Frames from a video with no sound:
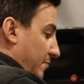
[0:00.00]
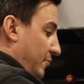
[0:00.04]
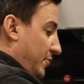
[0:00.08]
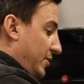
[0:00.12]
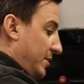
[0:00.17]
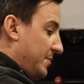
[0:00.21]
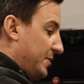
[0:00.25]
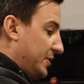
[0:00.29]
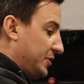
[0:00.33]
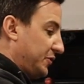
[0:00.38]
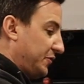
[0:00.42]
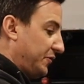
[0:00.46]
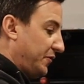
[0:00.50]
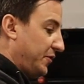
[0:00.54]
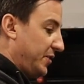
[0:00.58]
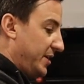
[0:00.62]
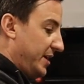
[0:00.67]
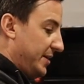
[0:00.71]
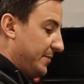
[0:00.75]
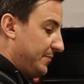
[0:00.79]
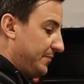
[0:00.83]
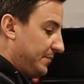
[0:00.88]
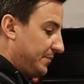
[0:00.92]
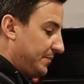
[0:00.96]
pretty much
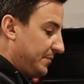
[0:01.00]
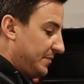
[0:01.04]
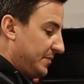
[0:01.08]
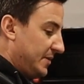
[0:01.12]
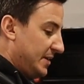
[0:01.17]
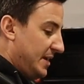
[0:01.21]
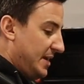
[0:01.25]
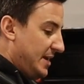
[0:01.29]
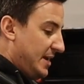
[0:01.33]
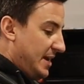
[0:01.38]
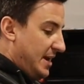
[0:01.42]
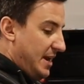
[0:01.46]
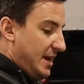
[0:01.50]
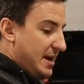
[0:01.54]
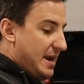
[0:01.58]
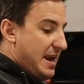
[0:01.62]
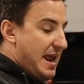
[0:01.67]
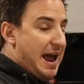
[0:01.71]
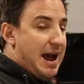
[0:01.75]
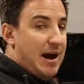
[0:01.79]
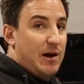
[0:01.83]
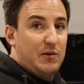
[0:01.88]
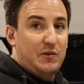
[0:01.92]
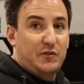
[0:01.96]
free.
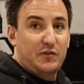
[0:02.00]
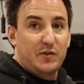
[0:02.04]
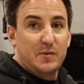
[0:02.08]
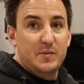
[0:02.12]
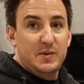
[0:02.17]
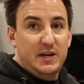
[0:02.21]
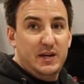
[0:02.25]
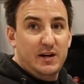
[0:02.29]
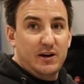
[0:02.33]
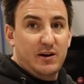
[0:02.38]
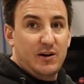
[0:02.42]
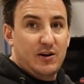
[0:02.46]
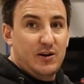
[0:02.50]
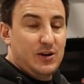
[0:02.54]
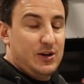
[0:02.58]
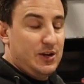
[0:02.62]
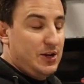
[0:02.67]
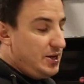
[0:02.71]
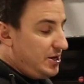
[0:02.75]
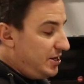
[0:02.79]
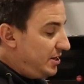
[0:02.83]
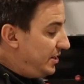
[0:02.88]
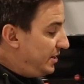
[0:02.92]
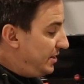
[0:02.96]
Now, from
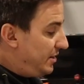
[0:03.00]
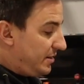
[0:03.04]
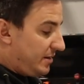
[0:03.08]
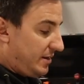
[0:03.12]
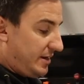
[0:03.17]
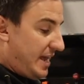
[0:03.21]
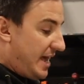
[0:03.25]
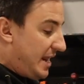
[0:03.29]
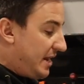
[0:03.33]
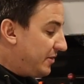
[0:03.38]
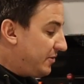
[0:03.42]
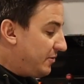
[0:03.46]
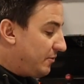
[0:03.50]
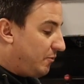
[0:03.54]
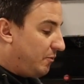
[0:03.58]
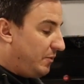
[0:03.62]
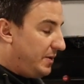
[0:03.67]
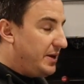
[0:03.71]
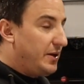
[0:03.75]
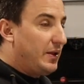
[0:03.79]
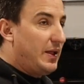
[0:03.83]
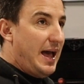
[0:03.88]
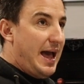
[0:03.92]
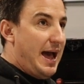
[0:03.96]
here, getting the
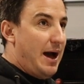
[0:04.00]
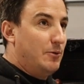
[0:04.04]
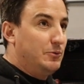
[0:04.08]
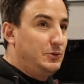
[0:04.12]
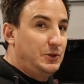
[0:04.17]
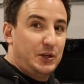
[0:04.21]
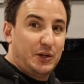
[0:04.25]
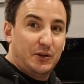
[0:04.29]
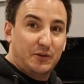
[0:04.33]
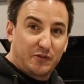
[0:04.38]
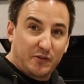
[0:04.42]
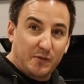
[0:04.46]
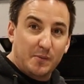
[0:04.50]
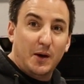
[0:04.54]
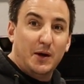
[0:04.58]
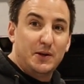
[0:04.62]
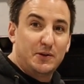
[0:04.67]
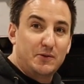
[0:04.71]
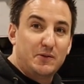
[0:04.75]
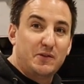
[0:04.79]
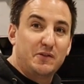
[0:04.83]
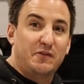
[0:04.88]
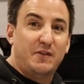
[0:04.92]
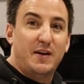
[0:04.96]
wheel out from
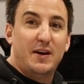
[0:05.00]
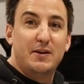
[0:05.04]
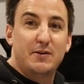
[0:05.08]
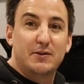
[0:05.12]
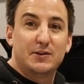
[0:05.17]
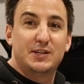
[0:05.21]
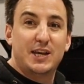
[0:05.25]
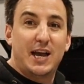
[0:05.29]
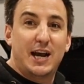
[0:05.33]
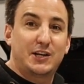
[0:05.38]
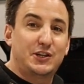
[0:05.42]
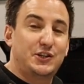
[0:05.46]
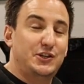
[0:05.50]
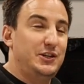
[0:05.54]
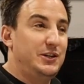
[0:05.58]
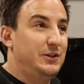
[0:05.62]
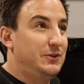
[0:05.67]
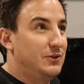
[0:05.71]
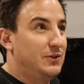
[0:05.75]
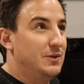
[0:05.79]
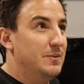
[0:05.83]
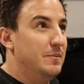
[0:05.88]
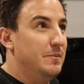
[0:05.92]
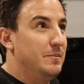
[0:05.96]
under the fender is actually
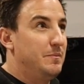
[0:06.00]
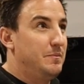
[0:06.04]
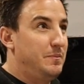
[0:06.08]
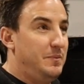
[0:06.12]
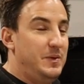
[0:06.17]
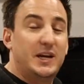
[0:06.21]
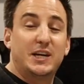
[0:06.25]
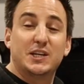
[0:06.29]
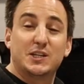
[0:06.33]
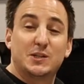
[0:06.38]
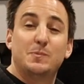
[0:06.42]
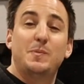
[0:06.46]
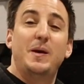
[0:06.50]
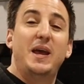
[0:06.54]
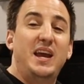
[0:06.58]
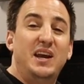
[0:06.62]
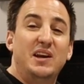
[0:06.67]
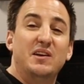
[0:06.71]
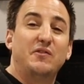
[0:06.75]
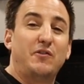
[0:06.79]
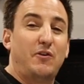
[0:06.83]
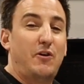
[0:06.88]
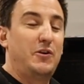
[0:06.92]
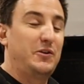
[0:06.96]
the biggest
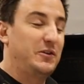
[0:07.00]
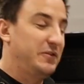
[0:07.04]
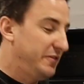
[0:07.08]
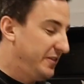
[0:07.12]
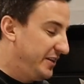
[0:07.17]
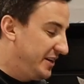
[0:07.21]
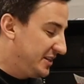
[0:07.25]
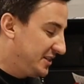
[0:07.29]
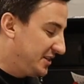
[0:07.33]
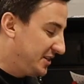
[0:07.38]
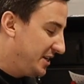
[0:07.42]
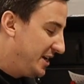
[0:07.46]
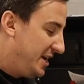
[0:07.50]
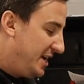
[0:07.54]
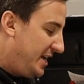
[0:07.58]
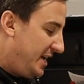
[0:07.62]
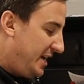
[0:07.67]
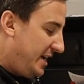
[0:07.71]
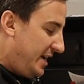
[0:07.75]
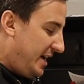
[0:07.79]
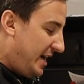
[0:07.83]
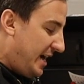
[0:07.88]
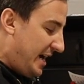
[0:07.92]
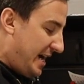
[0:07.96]
pain of all of this.
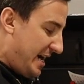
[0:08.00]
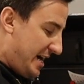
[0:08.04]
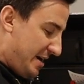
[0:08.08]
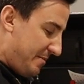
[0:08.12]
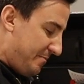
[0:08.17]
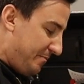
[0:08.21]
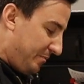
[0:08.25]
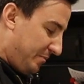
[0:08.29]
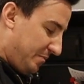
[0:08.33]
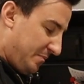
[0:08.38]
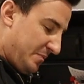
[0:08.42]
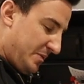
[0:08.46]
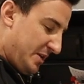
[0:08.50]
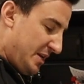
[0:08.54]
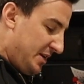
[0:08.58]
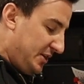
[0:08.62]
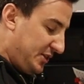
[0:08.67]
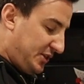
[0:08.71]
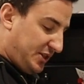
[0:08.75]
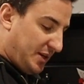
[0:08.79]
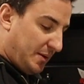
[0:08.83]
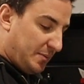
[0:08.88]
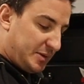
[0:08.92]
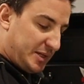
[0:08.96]

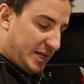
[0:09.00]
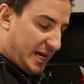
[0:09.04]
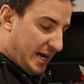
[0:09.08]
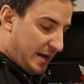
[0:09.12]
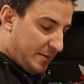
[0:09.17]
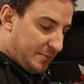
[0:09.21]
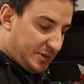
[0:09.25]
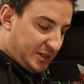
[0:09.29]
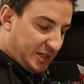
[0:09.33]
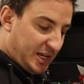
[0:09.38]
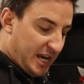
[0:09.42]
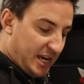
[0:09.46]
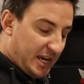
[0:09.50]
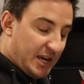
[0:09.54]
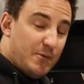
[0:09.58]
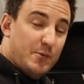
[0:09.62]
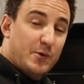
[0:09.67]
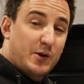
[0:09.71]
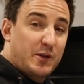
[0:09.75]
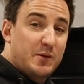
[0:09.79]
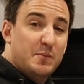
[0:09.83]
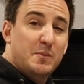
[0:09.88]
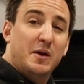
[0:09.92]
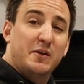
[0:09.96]
Sometimes
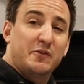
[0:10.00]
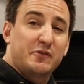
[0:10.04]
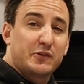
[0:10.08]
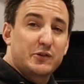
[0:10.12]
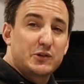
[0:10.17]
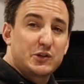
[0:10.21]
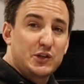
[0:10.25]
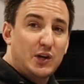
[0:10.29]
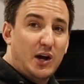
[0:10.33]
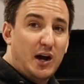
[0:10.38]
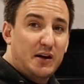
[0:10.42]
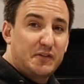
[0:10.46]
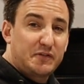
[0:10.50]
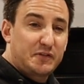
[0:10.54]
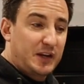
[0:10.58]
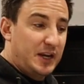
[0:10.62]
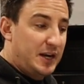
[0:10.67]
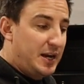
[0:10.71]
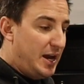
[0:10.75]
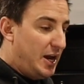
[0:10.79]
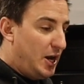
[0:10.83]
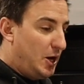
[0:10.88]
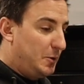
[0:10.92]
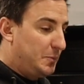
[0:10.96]
taking one of the mufflers off
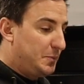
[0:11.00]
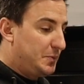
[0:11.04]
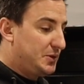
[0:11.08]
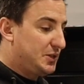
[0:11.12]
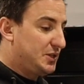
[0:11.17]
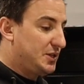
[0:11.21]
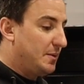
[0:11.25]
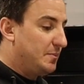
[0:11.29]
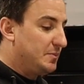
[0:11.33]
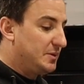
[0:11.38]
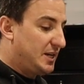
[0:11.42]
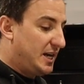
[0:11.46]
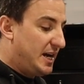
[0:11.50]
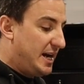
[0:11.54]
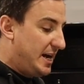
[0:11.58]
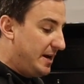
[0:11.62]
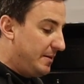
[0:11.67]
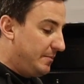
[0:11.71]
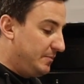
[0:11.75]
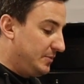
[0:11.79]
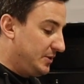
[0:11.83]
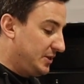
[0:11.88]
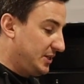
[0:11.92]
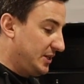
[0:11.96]
can help.
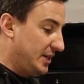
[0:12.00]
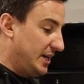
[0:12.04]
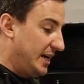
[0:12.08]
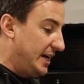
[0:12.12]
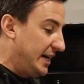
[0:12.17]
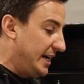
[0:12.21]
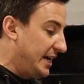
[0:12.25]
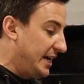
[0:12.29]
Sometimes